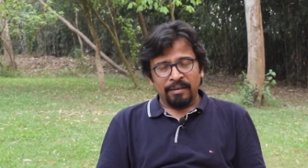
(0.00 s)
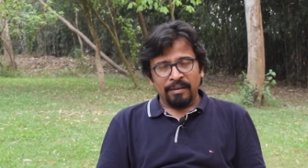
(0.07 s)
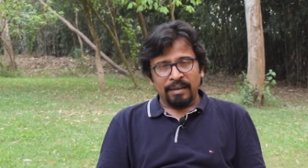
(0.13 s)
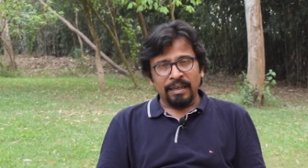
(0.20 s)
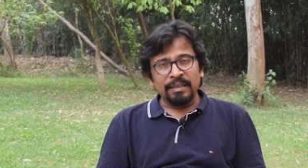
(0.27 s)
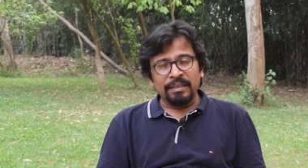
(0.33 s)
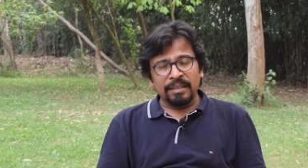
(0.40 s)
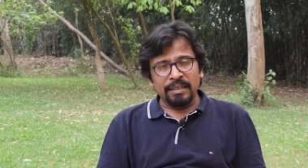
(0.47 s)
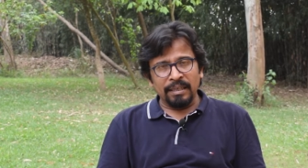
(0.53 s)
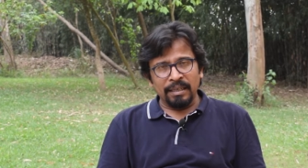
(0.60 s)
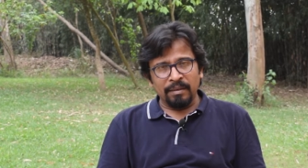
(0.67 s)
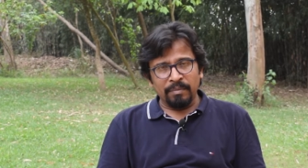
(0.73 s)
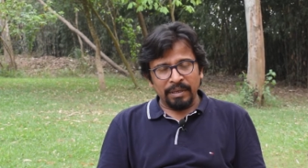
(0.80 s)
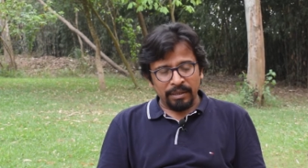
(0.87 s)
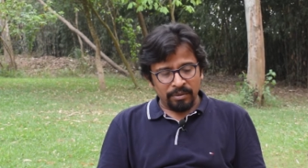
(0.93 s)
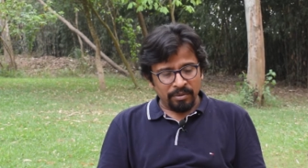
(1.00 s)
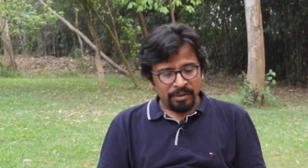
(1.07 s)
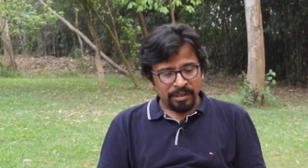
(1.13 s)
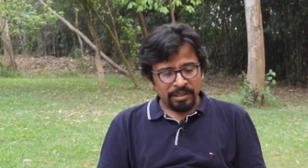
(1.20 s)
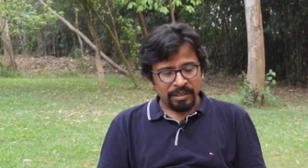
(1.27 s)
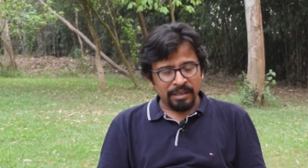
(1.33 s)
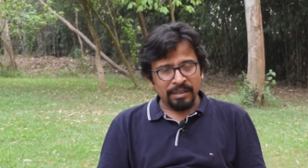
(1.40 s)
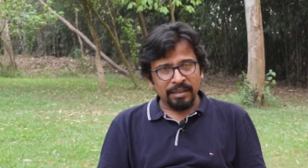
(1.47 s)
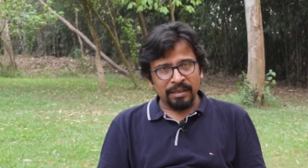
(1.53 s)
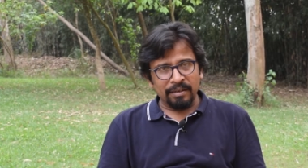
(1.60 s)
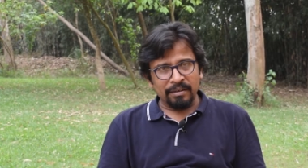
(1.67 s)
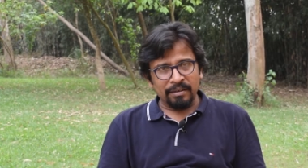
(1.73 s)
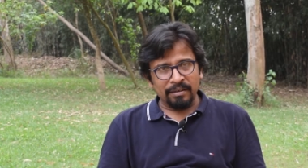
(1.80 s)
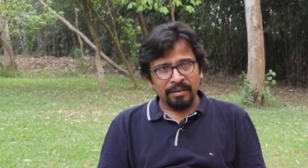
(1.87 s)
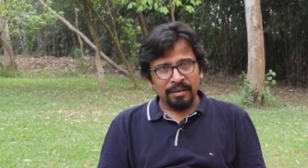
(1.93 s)
I say in my introduction
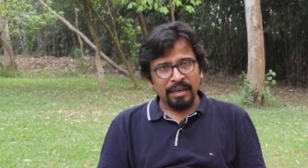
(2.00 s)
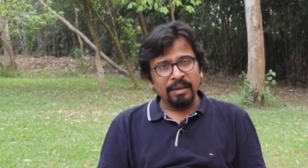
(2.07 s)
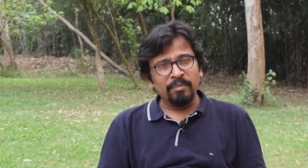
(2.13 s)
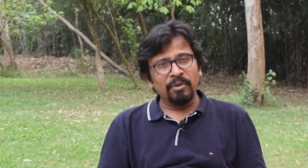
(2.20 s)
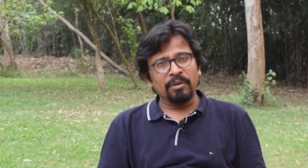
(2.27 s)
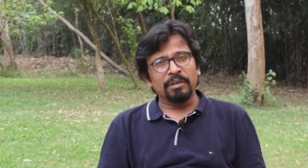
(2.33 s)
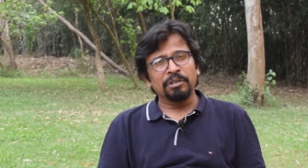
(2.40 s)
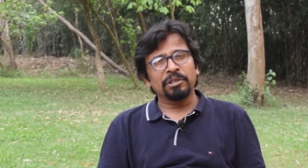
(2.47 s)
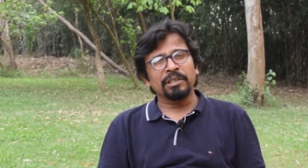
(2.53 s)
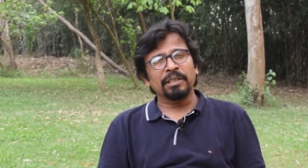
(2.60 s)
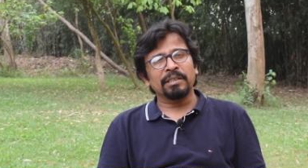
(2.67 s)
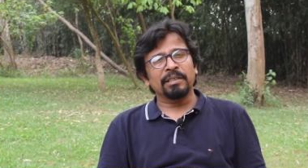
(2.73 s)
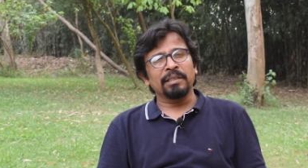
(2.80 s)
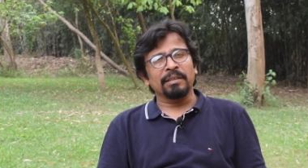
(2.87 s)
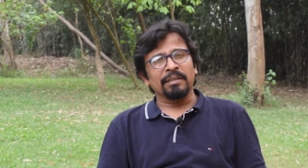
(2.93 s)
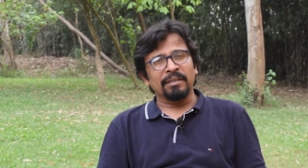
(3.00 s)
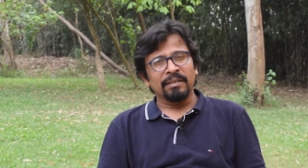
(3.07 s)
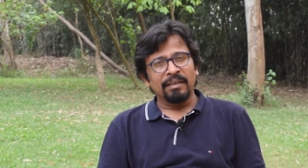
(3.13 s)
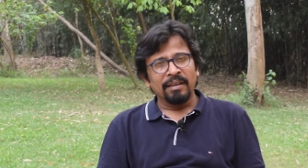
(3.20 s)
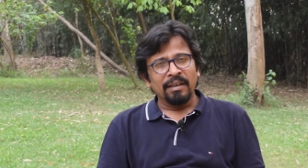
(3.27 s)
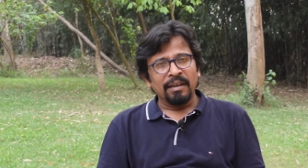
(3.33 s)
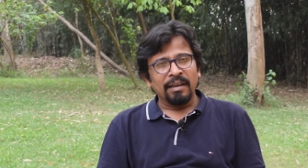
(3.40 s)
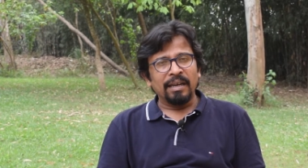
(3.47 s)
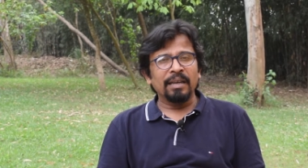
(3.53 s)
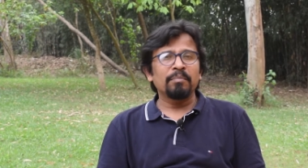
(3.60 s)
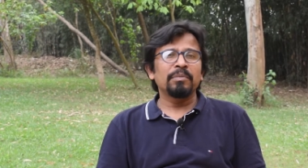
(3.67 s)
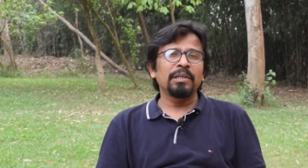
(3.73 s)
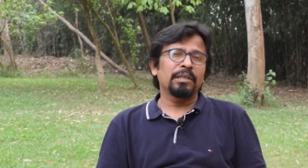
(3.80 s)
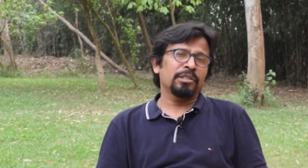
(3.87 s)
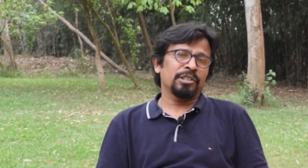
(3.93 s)
that I am not a Shikshit, I
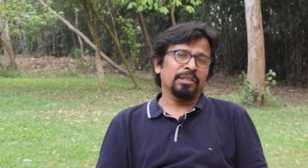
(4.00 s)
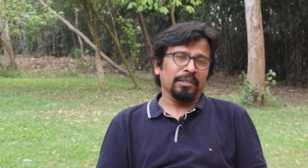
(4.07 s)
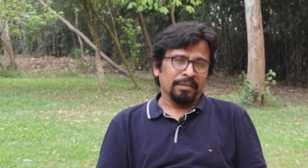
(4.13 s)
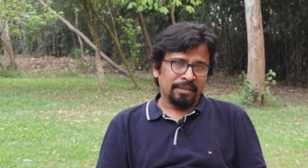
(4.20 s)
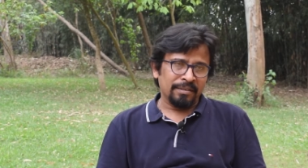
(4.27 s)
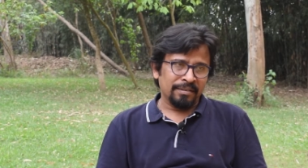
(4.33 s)
am Dikshit.